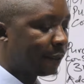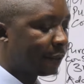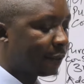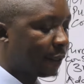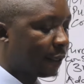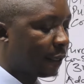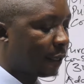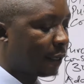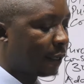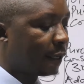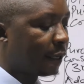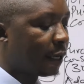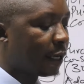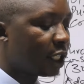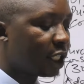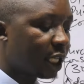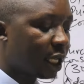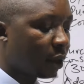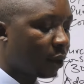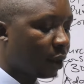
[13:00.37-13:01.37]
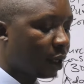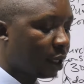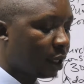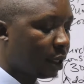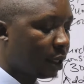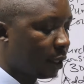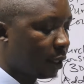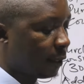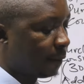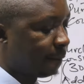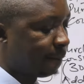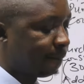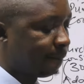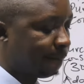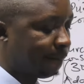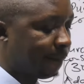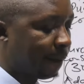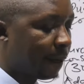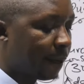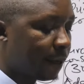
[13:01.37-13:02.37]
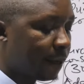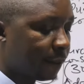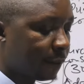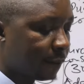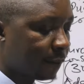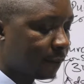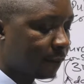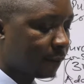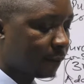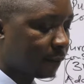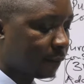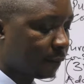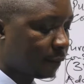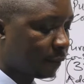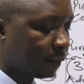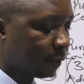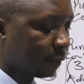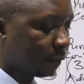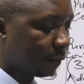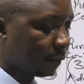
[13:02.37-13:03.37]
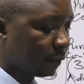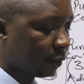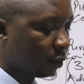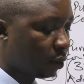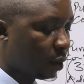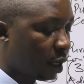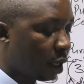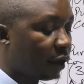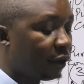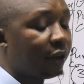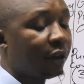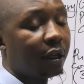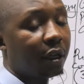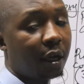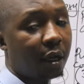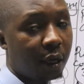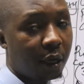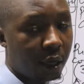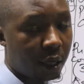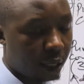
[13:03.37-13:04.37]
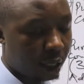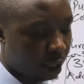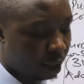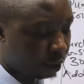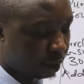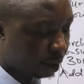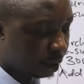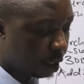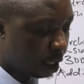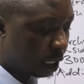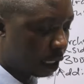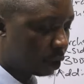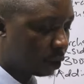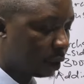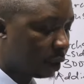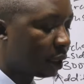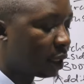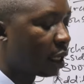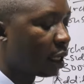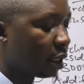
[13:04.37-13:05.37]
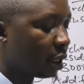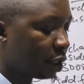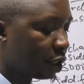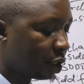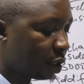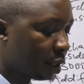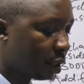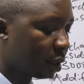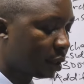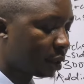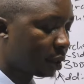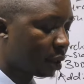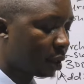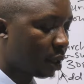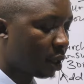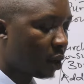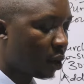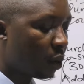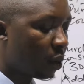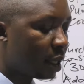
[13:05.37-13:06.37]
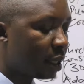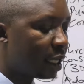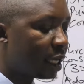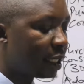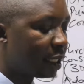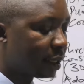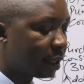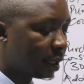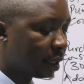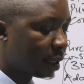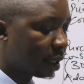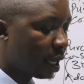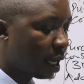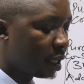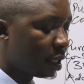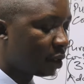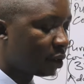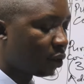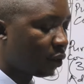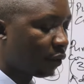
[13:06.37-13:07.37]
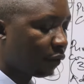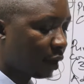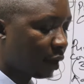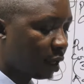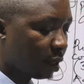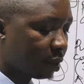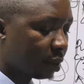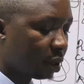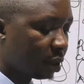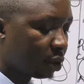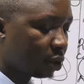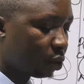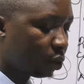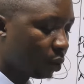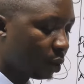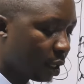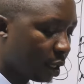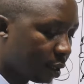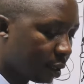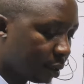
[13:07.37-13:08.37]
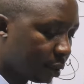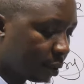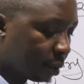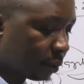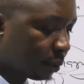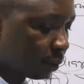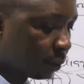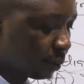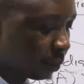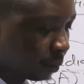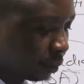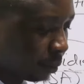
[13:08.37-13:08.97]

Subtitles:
yes, H acquired S. You were given consideration in Kenyan shillings when the retained earnings of S stood at